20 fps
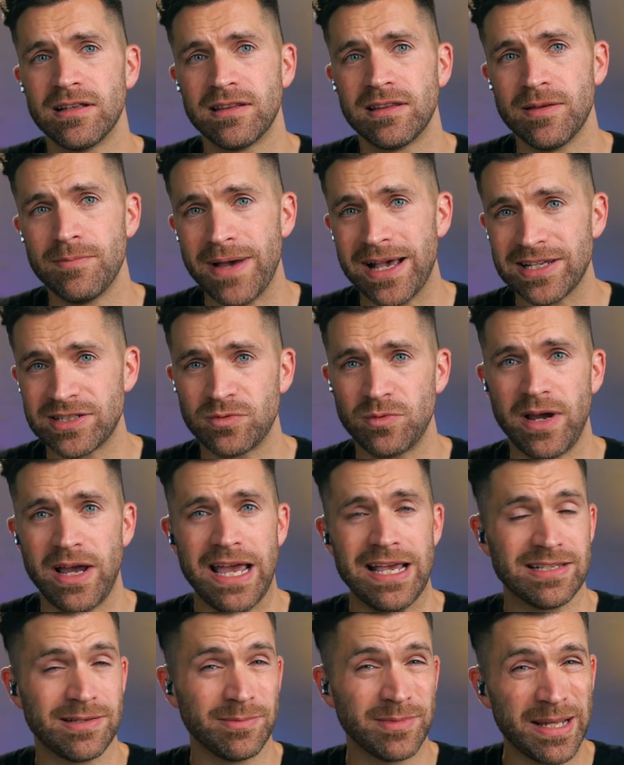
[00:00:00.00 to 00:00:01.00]
the best
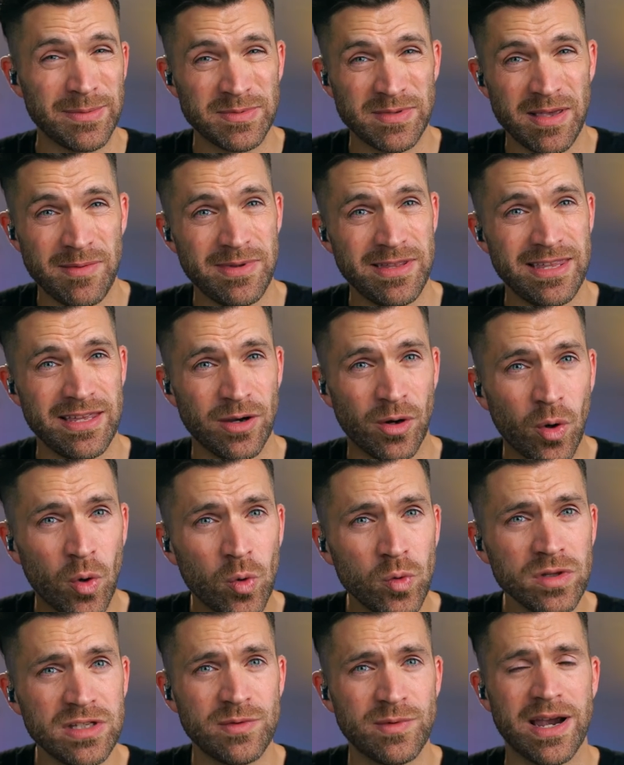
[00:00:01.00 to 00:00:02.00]
way, sometimes maybe the
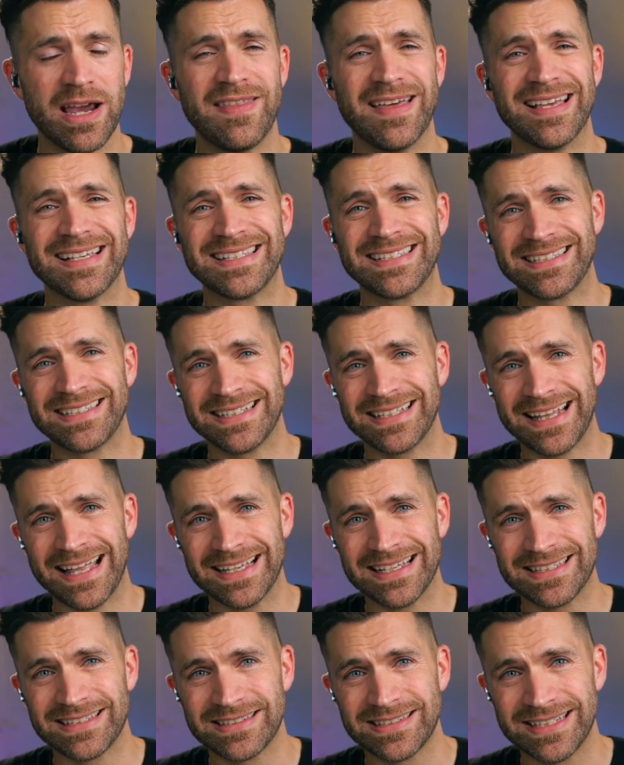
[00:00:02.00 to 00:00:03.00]
only way that
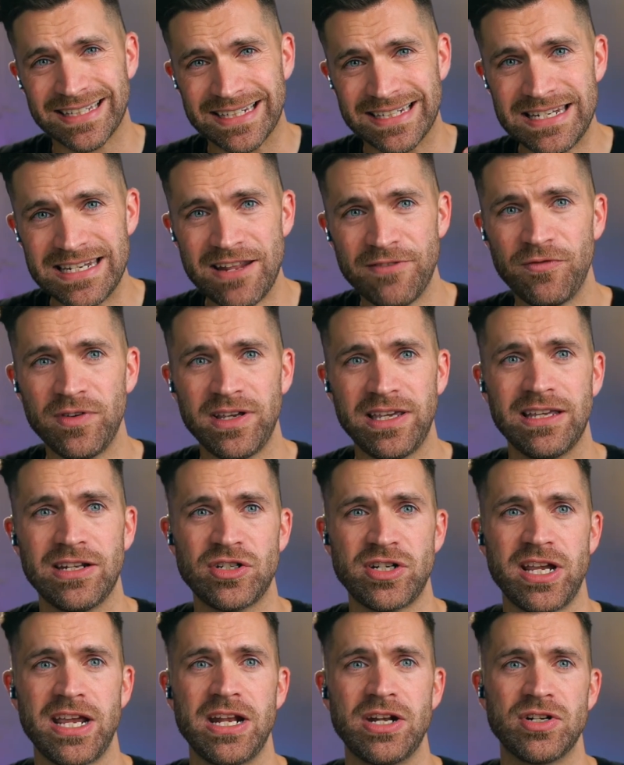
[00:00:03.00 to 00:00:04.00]
significant
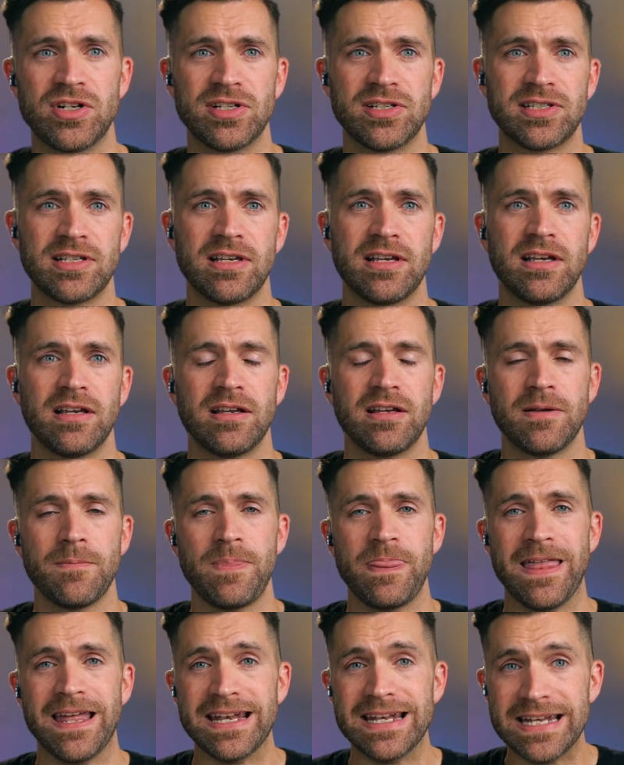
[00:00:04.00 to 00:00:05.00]
changes
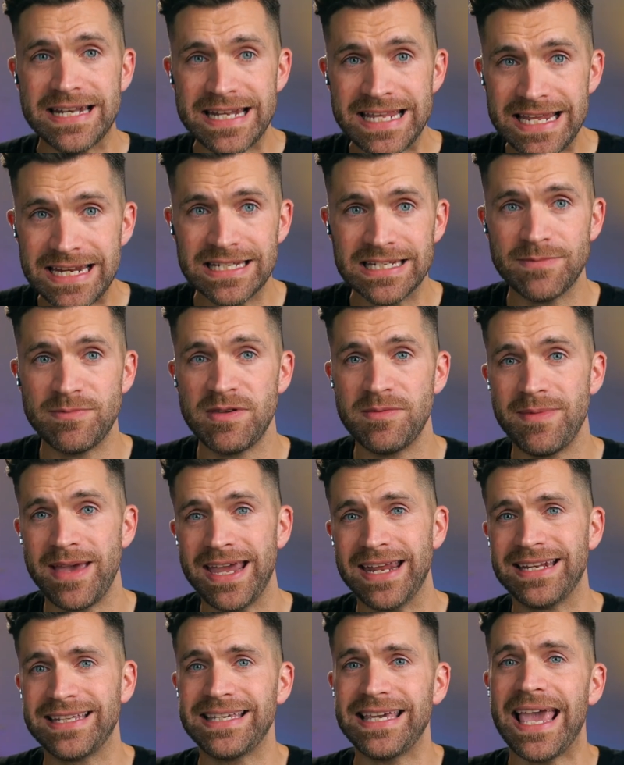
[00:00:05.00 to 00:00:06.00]
that need to be
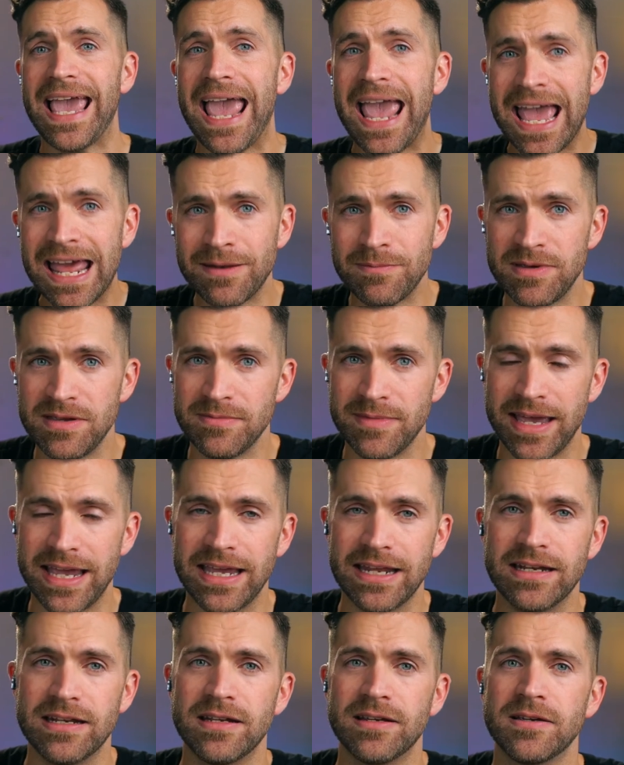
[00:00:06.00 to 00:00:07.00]
made can be
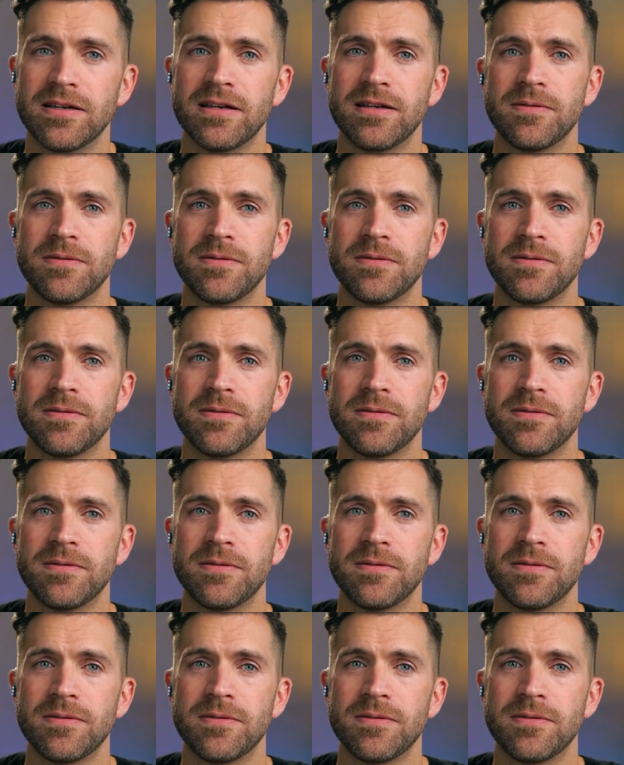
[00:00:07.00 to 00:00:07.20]
made